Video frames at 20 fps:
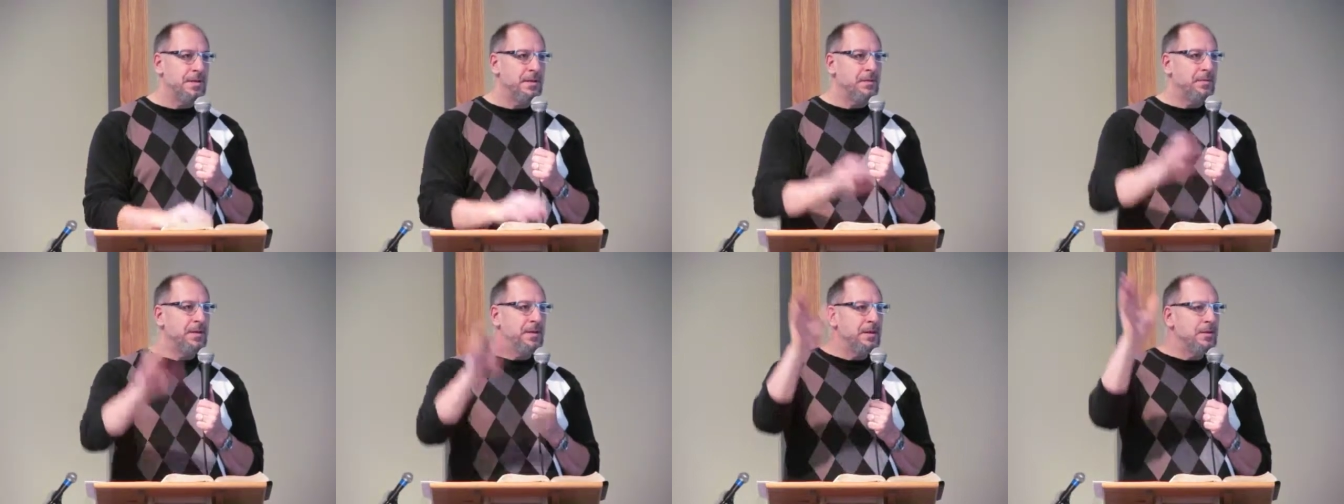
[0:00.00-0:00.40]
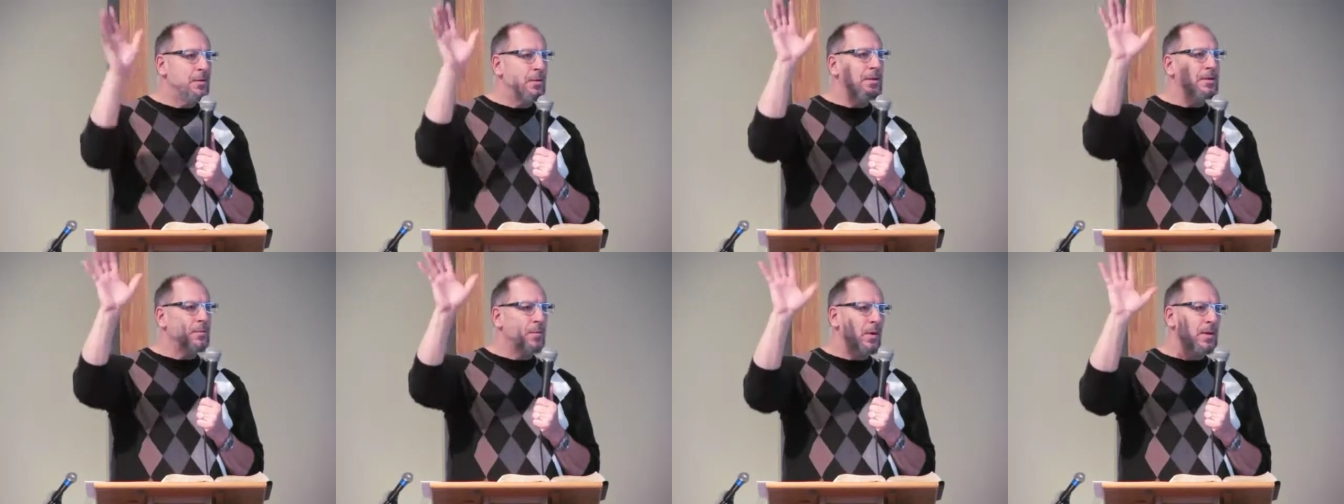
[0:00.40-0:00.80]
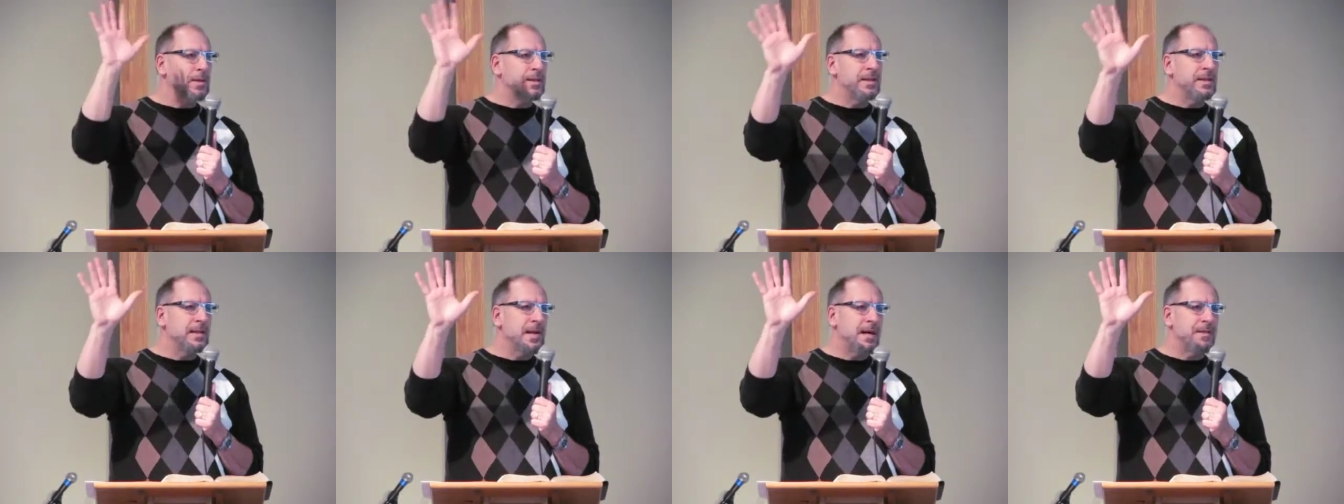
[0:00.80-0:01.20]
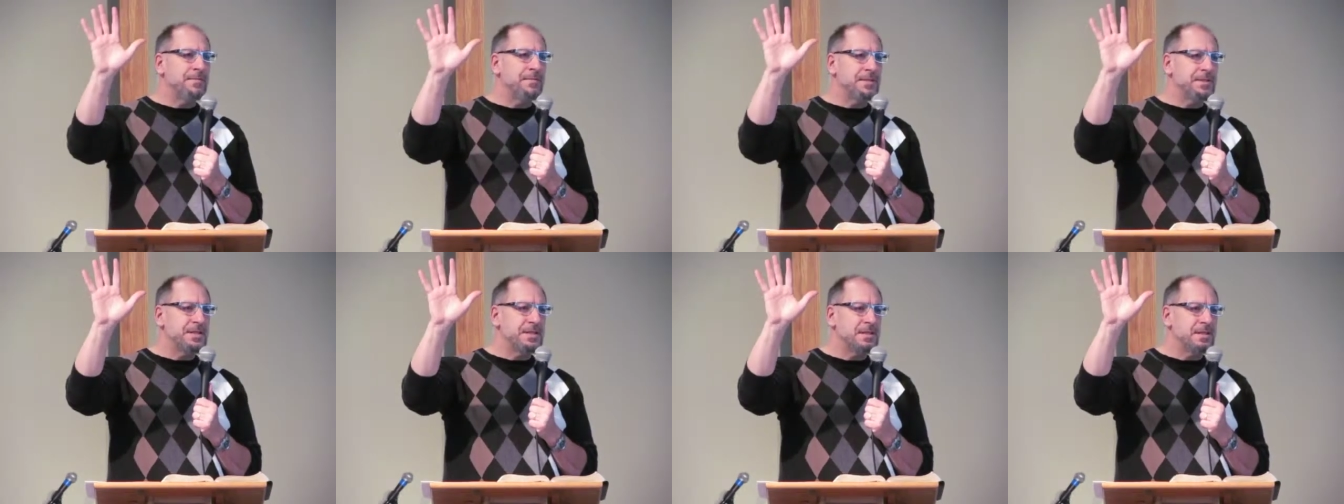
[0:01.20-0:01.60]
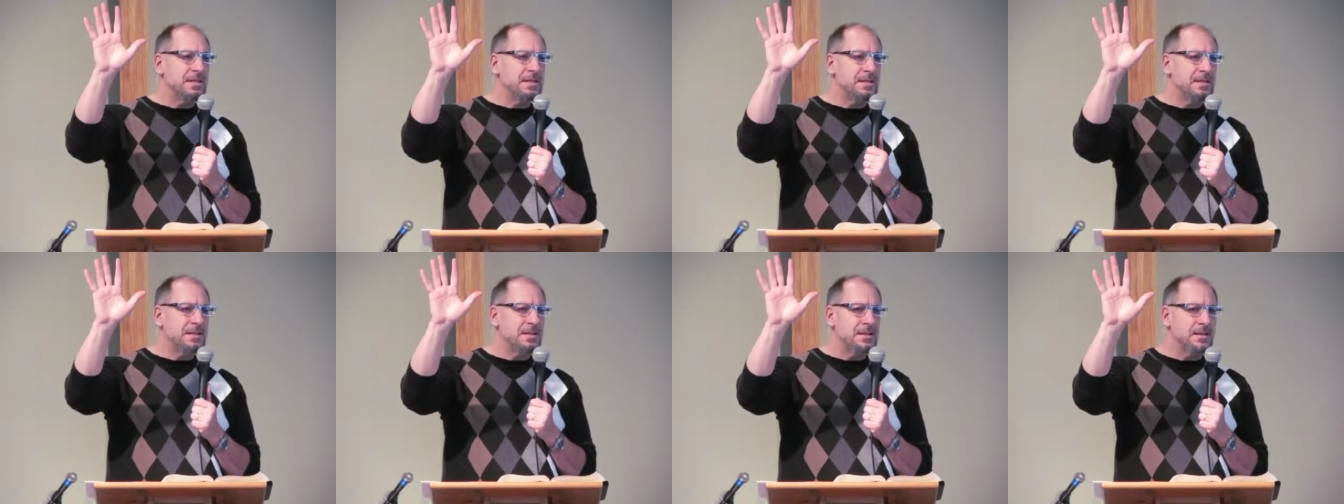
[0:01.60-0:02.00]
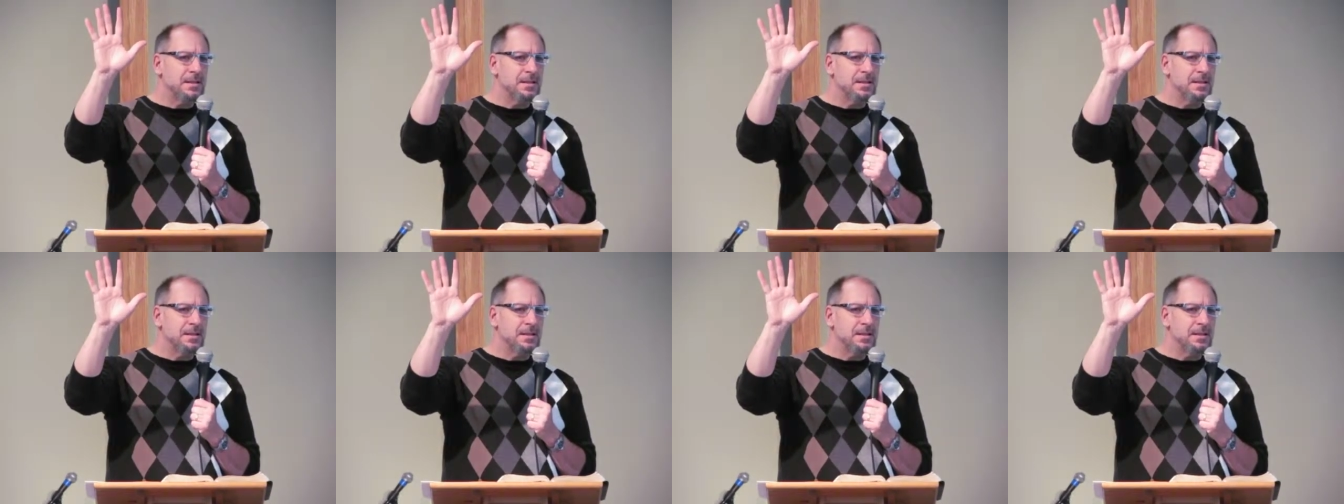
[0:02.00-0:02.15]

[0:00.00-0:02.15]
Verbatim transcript: Anybody know what the One Thing conference is?